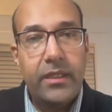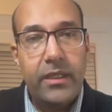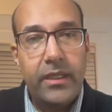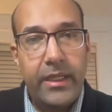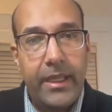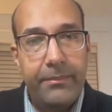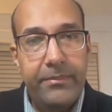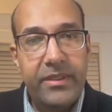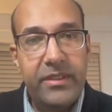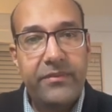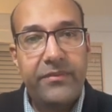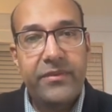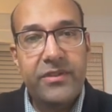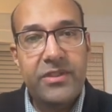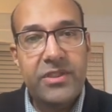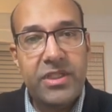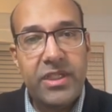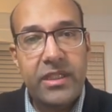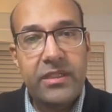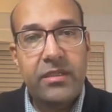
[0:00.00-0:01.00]
can be
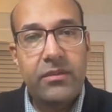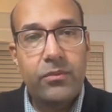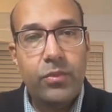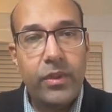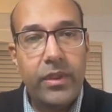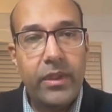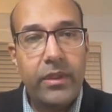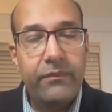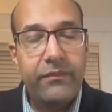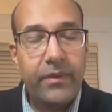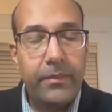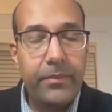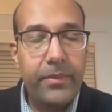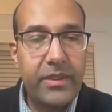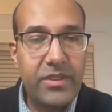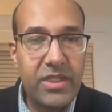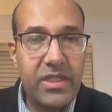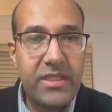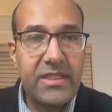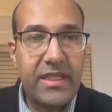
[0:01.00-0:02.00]
differentiated from the
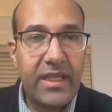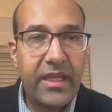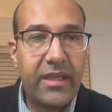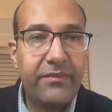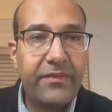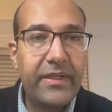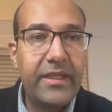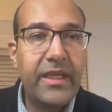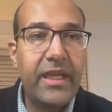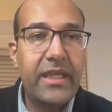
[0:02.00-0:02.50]
schizencephaly.